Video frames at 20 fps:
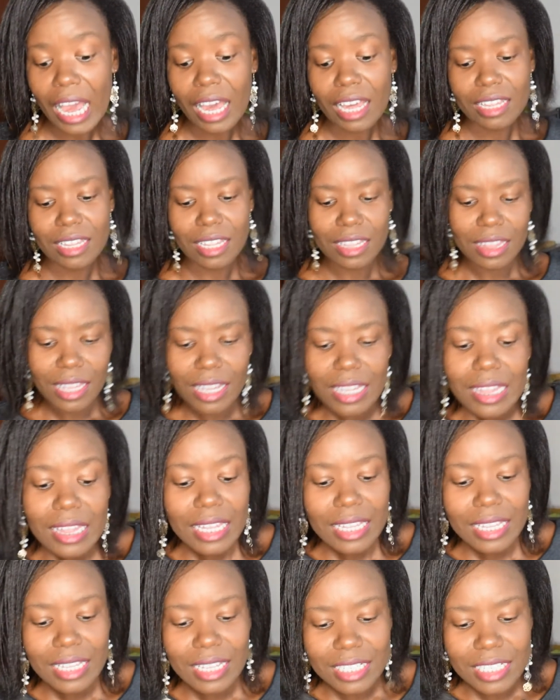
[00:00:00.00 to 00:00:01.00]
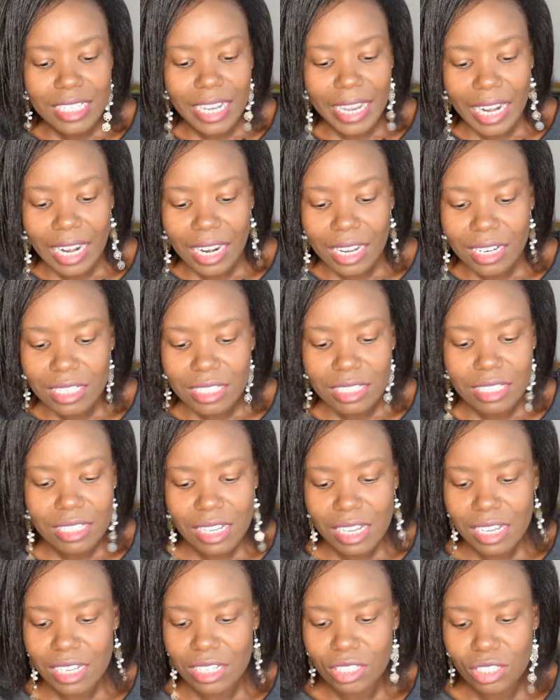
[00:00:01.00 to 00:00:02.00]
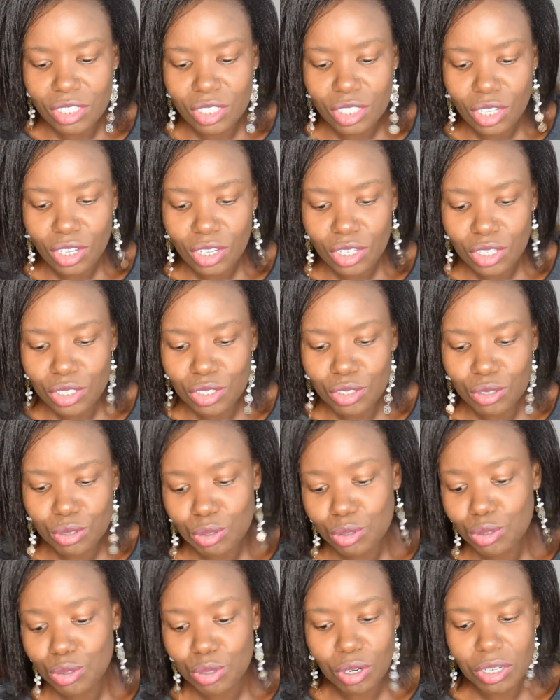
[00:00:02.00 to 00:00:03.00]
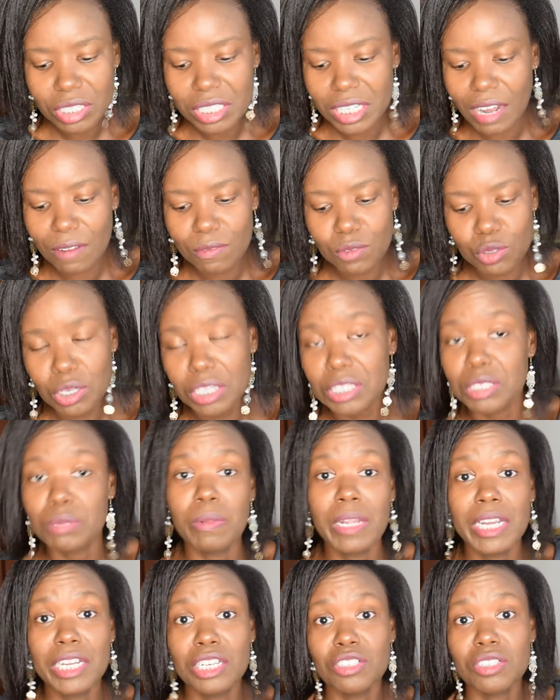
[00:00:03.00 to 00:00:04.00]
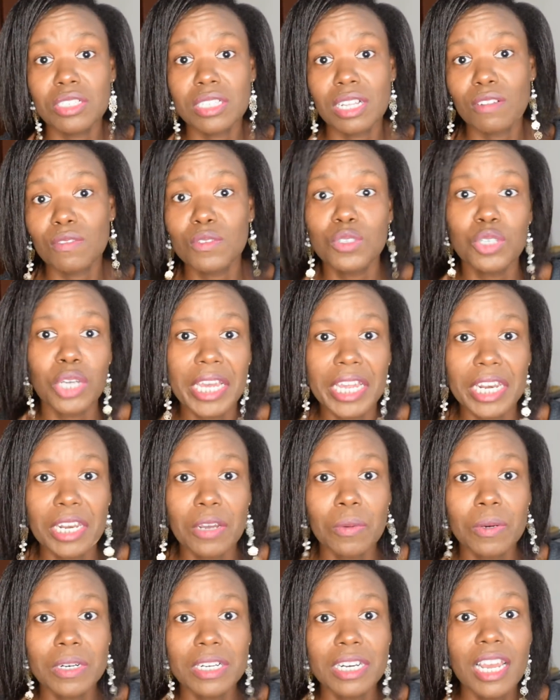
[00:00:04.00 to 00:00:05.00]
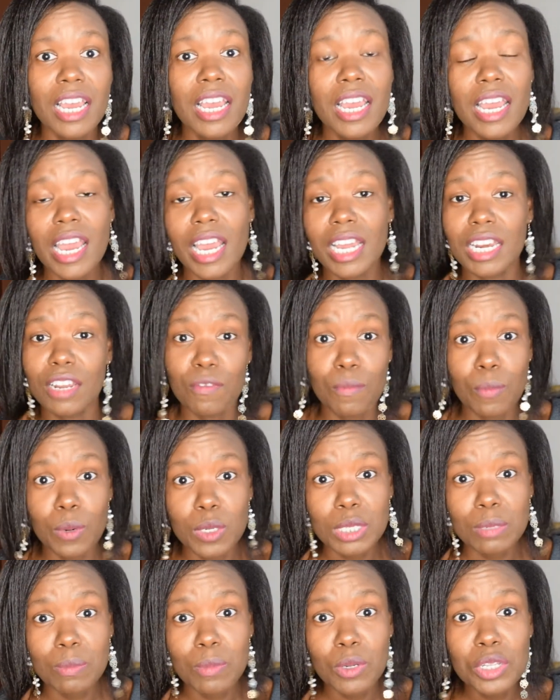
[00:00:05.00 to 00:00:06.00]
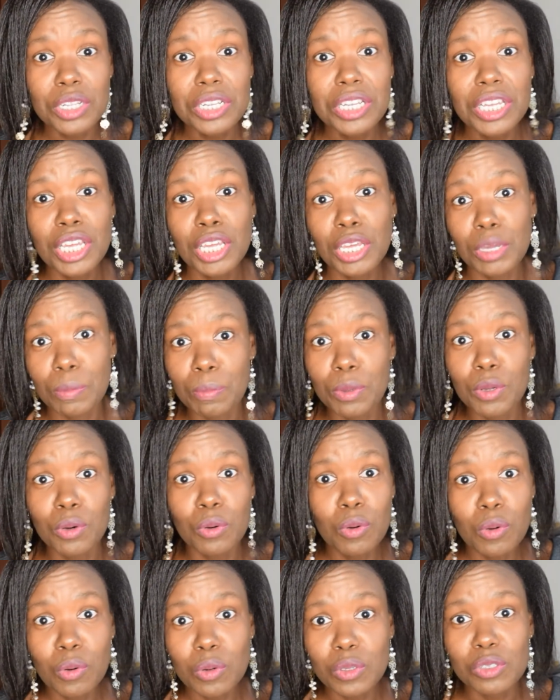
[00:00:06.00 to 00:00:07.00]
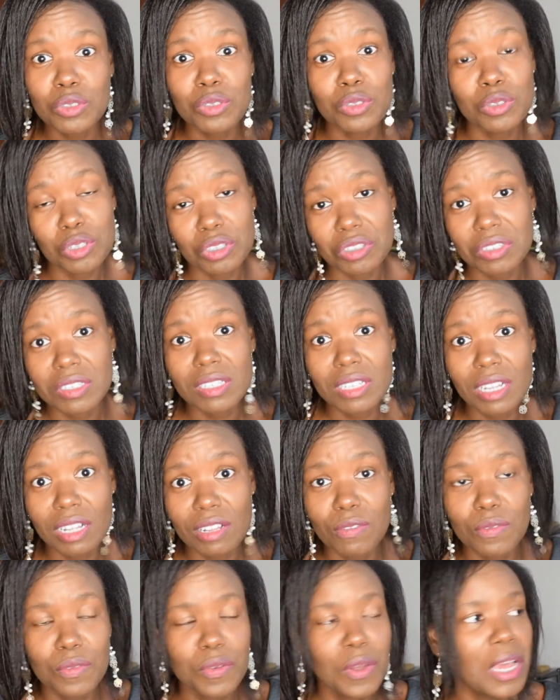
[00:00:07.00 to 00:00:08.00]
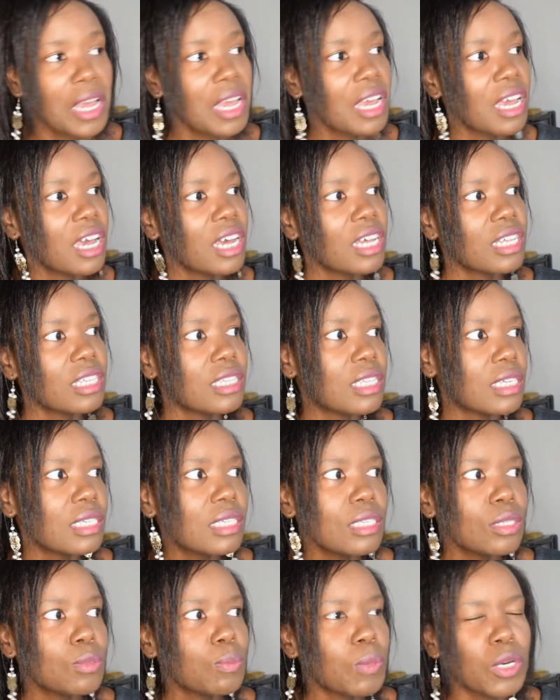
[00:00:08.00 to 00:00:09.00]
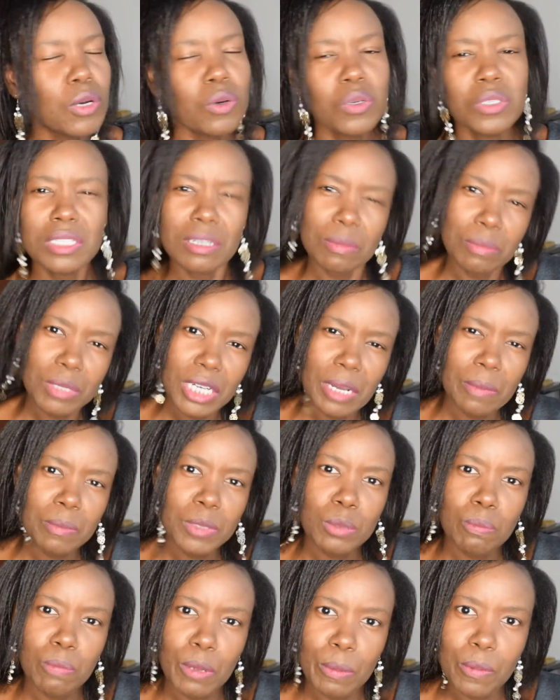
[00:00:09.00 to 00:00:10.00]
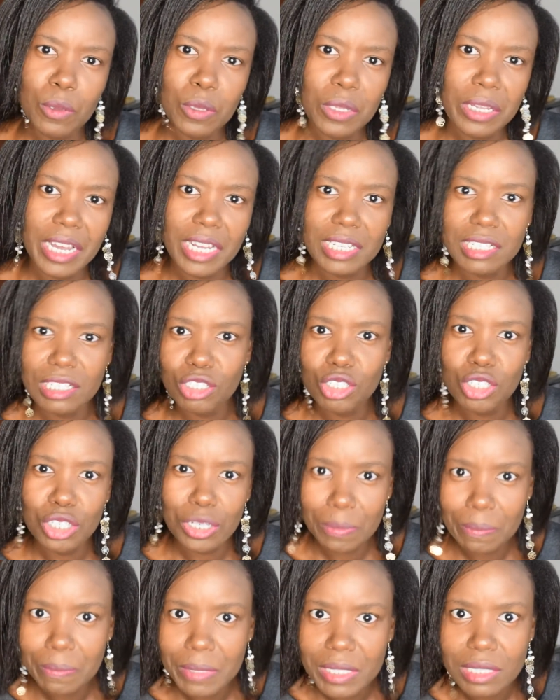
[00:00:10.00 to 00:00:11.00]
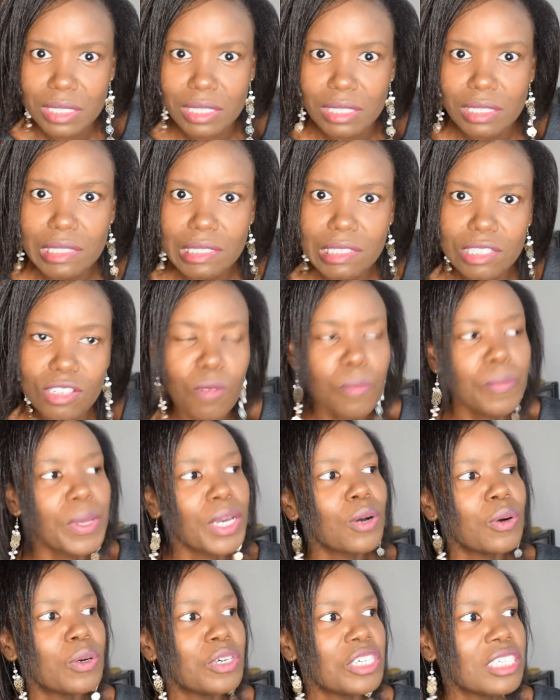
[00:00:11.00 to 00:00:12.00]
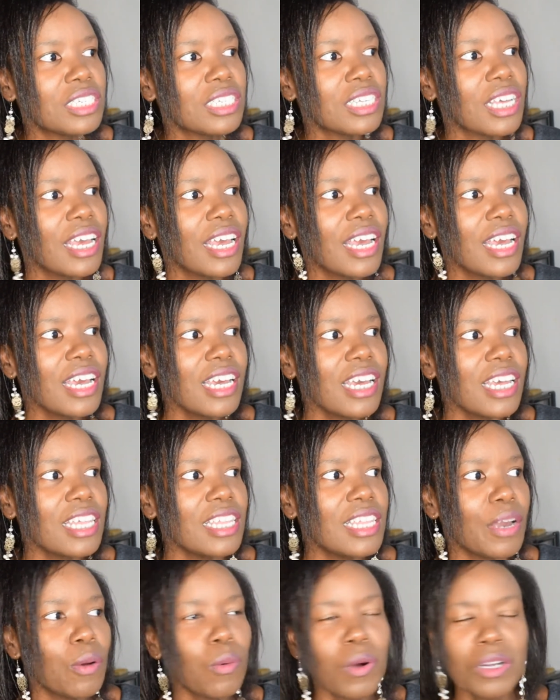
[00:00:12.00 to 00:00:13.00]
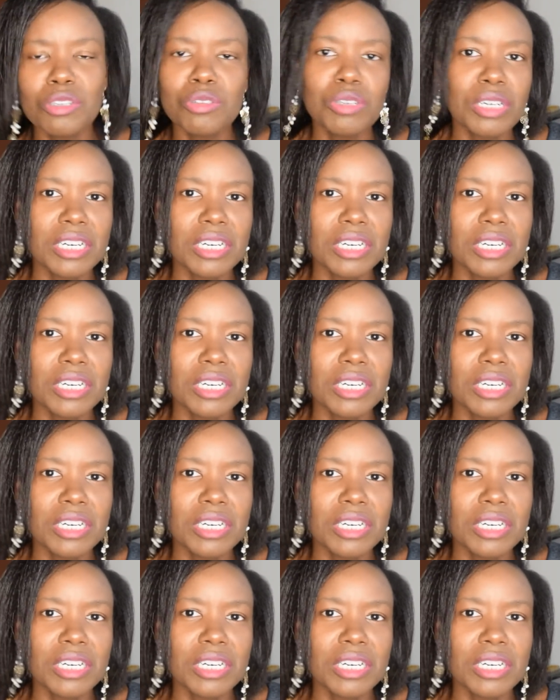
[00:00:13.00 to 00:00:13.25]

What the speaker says: The third thing that I learned is you do not have to explain yourself to anyone, and if possible, keep your goals to yourself. This is because sometimes people get into your business not because they want to